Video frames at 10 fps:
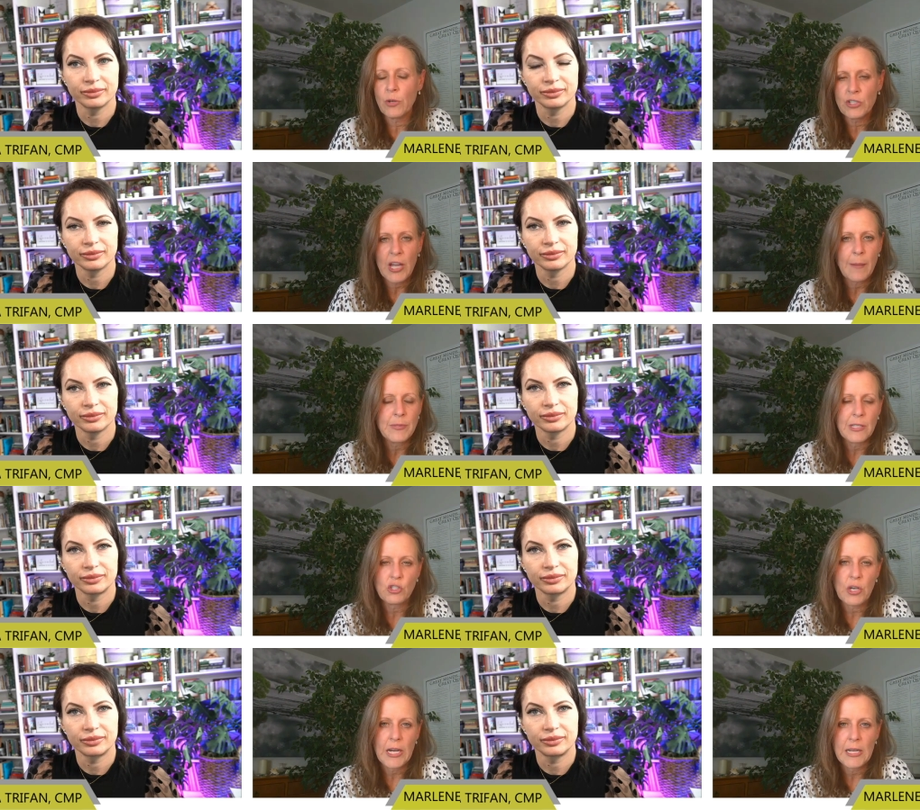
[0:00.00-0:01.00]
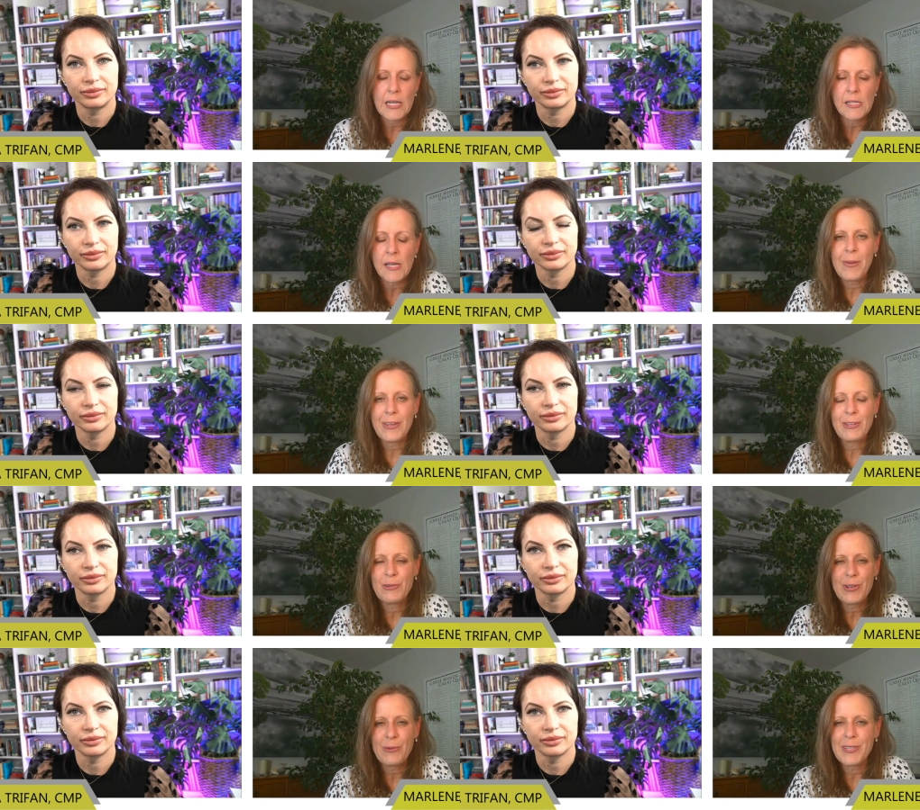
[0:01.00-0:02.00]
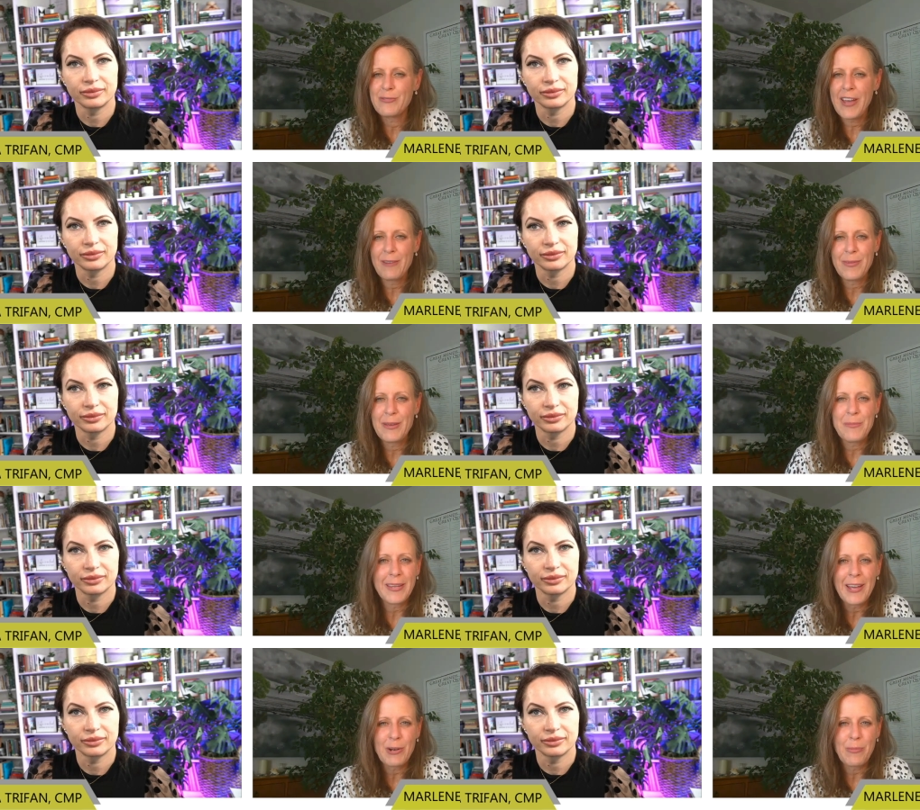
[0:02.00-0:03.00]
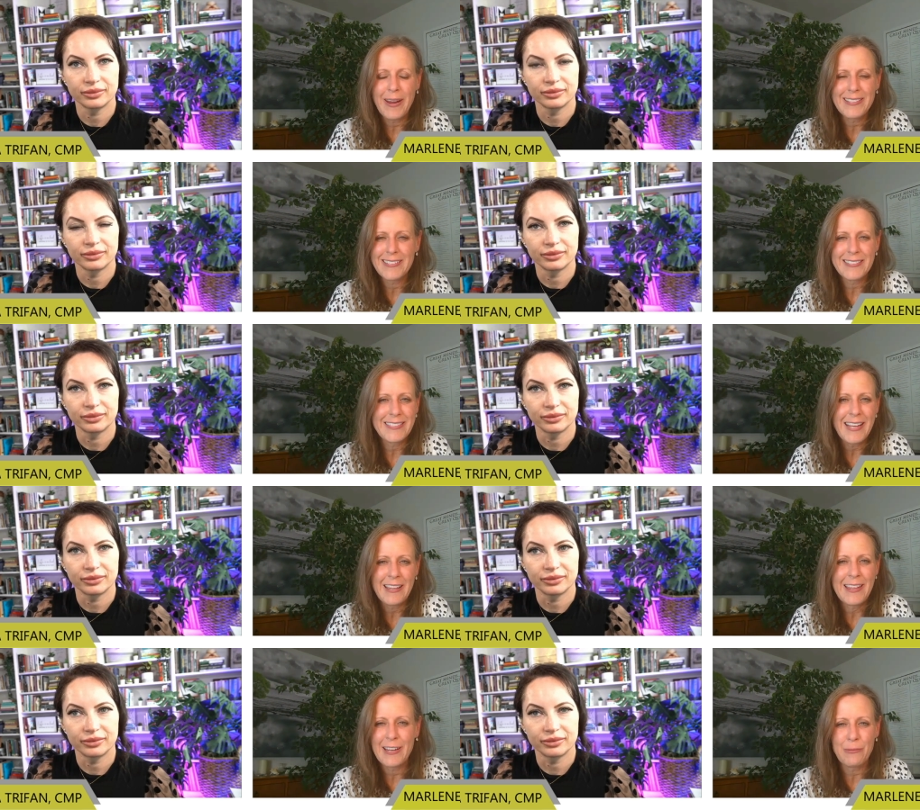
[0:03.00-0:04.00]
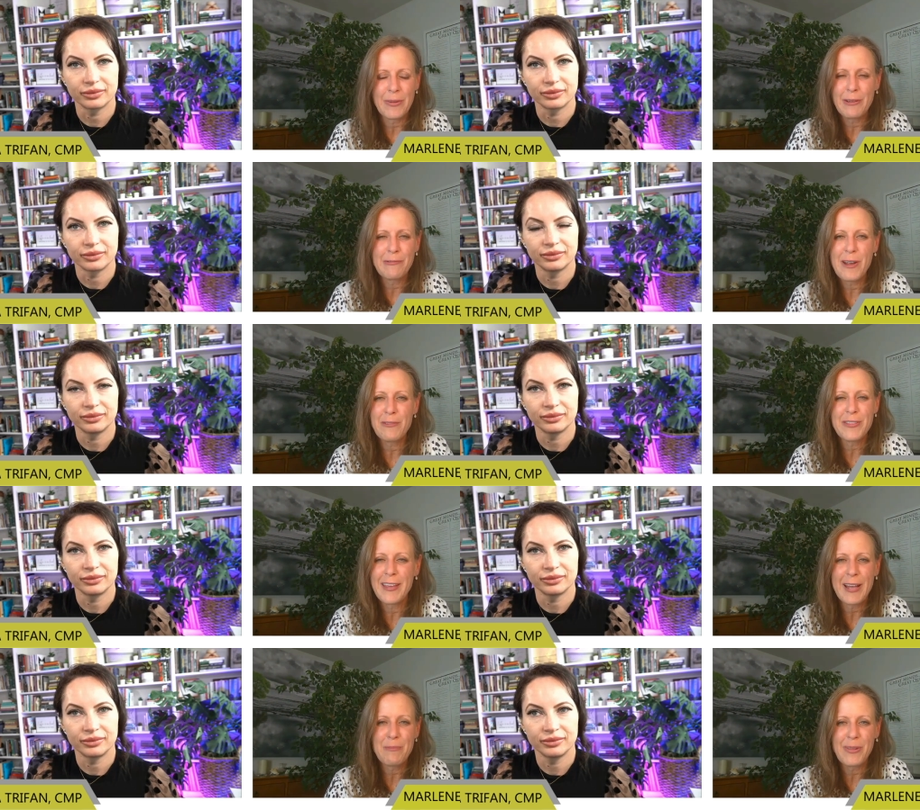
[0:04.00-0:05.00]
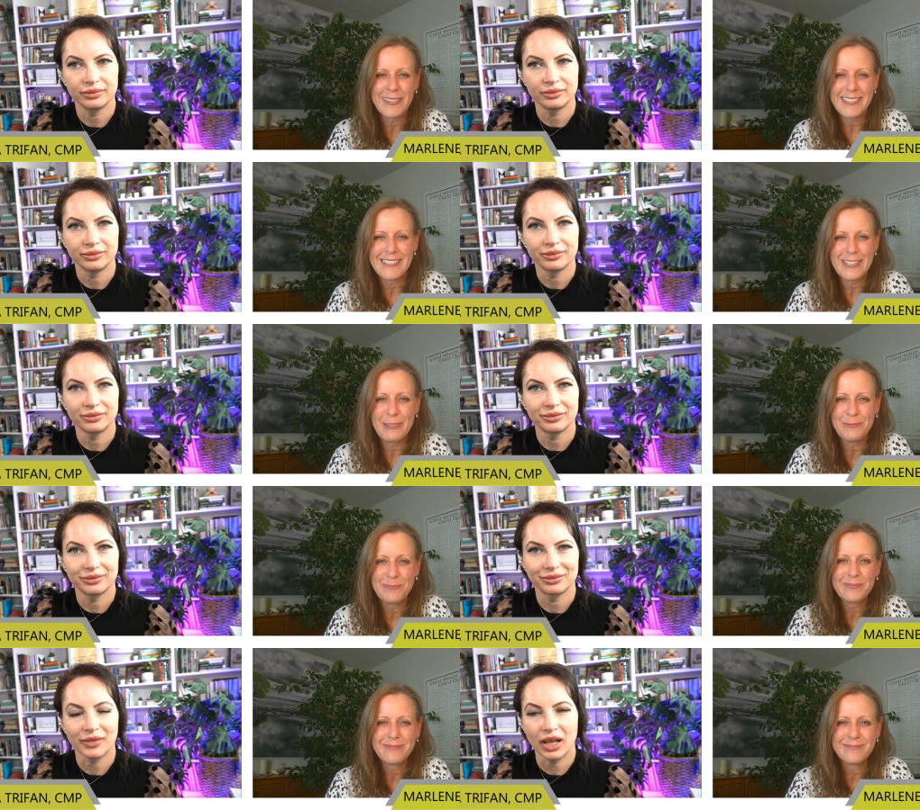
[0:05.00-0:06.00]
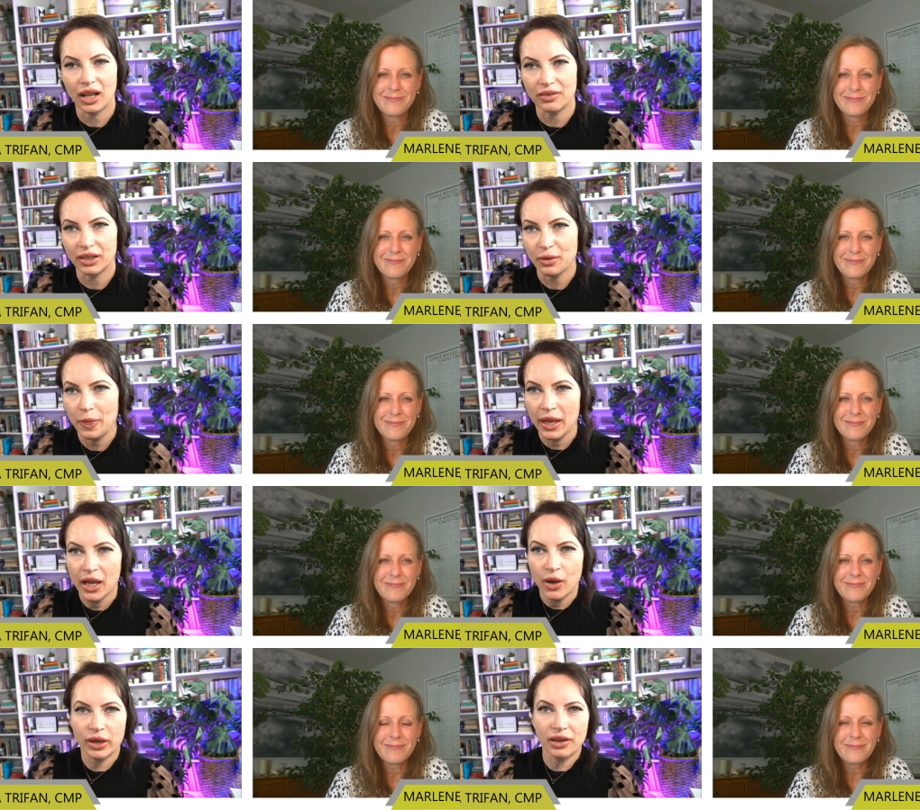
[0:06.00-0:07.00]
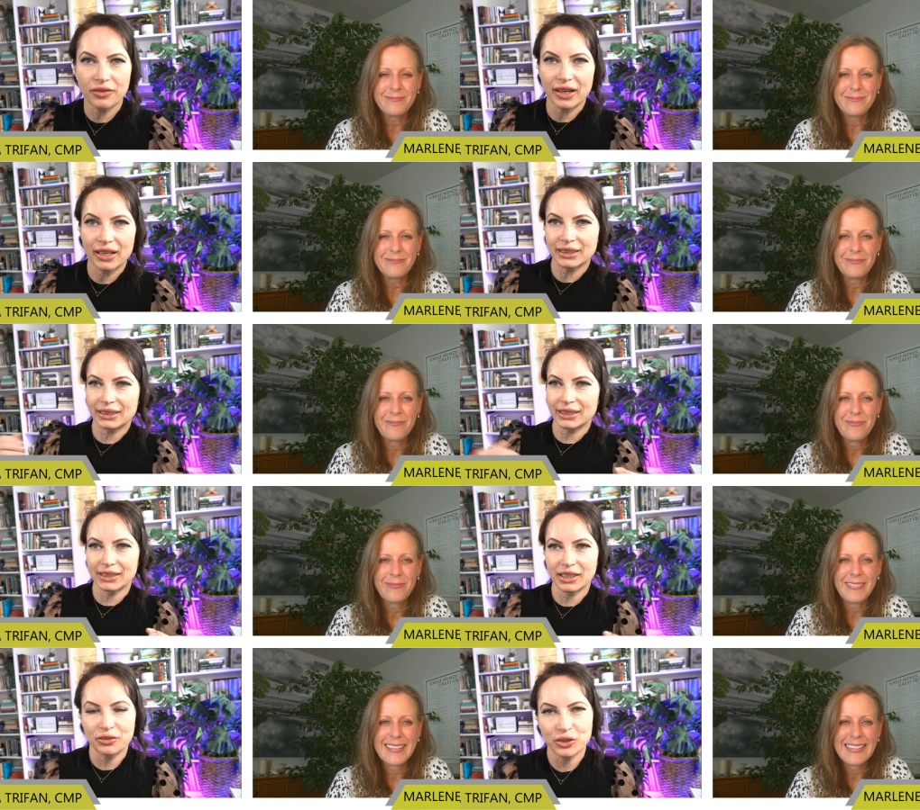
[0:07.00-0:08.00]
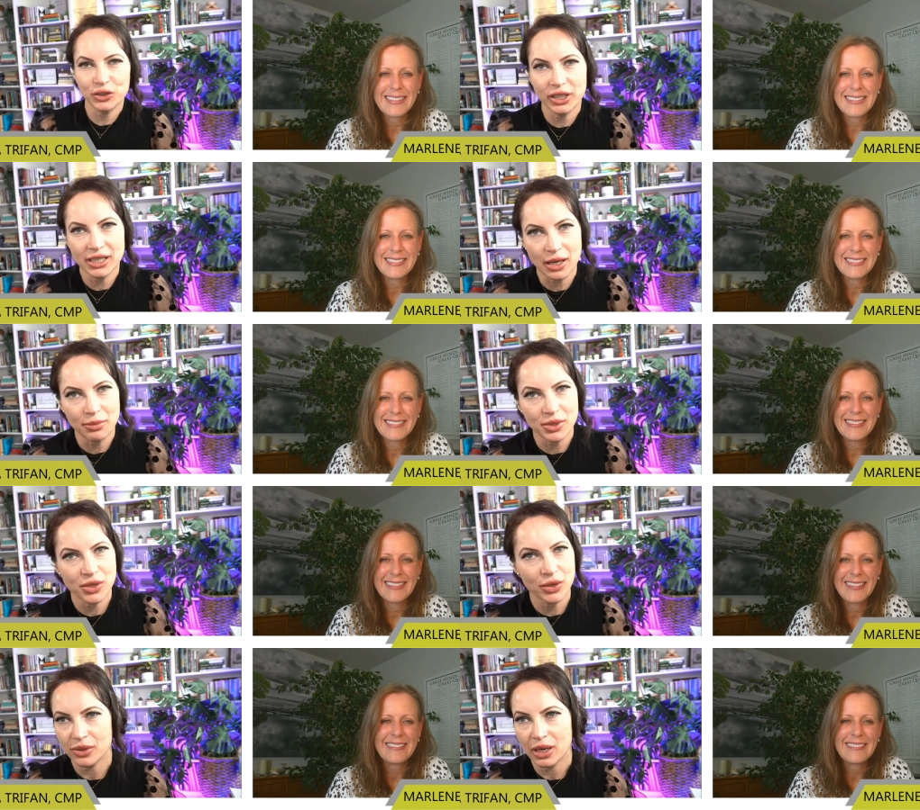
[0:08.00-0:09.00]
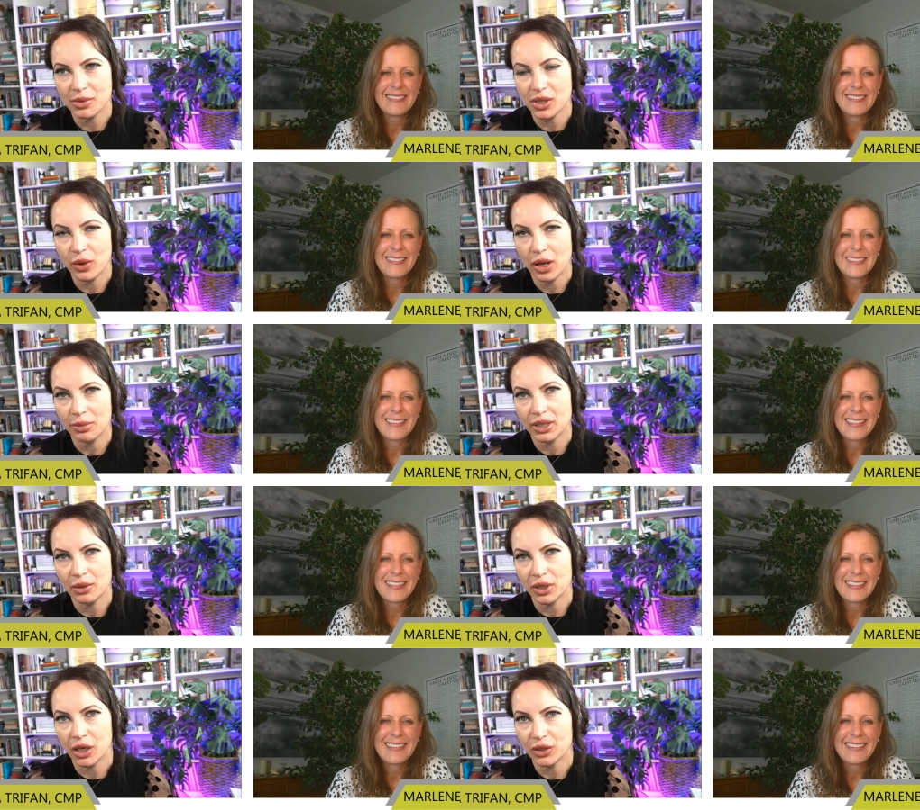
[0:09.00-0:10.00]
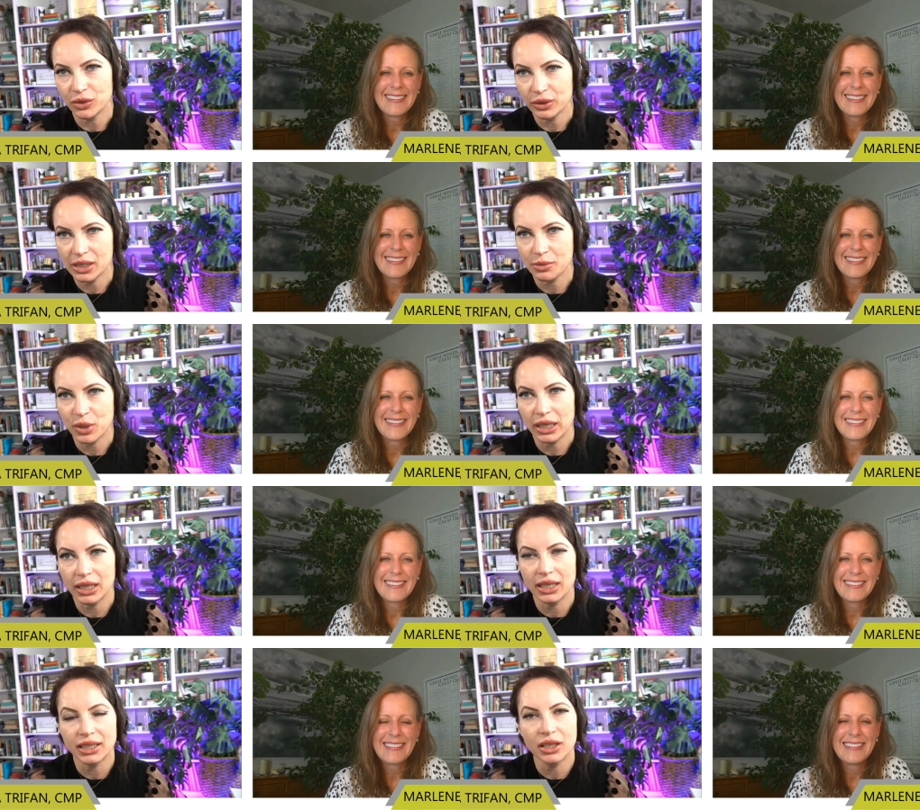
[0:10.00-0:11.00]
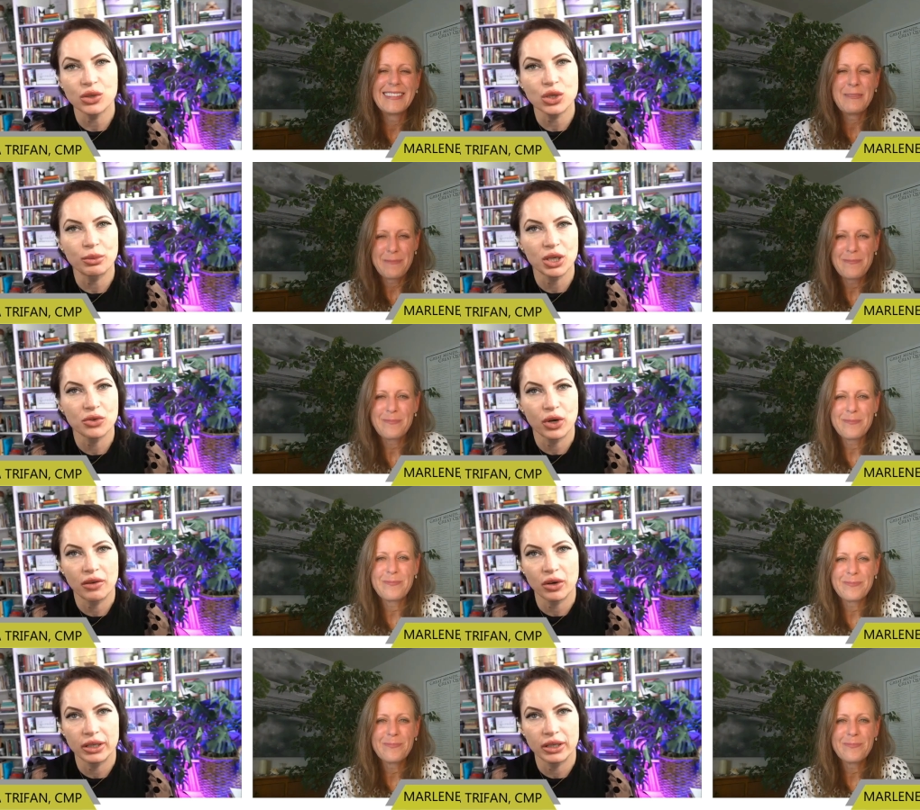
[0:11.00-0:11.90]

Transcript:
Speaker 1: workshops and training. But you can always find me at MIG Enterprises. Uh, that'll be a forever thing I'm plugged into.
Speaker 2: I love it. Okay, friends, this is it for today's episode. I'm so happy that we got to do this, Marlene. Thank you so much for everyone